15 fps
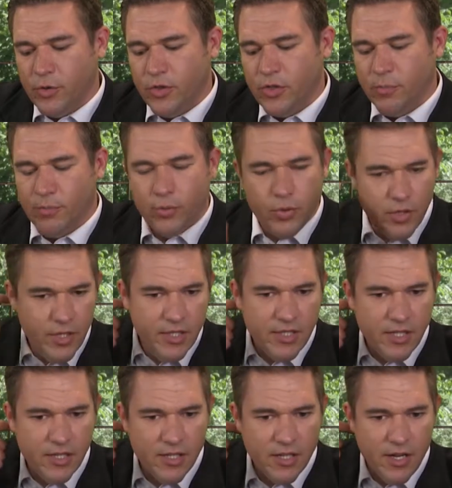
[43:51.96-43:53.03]
to put it
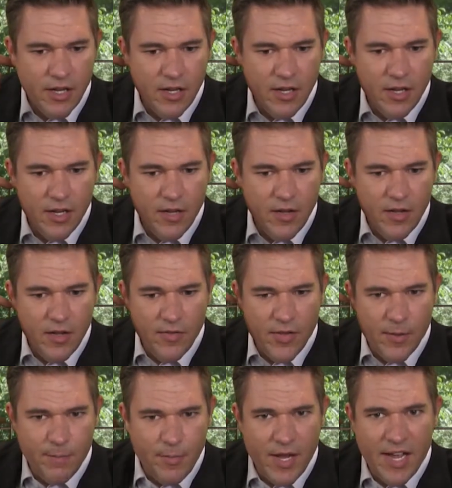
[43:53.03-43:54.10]
in the
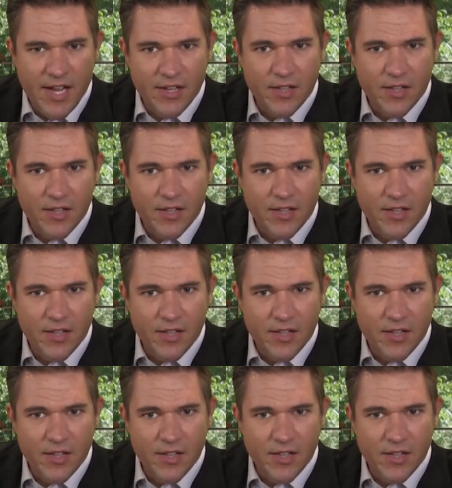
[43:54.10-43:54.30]
back.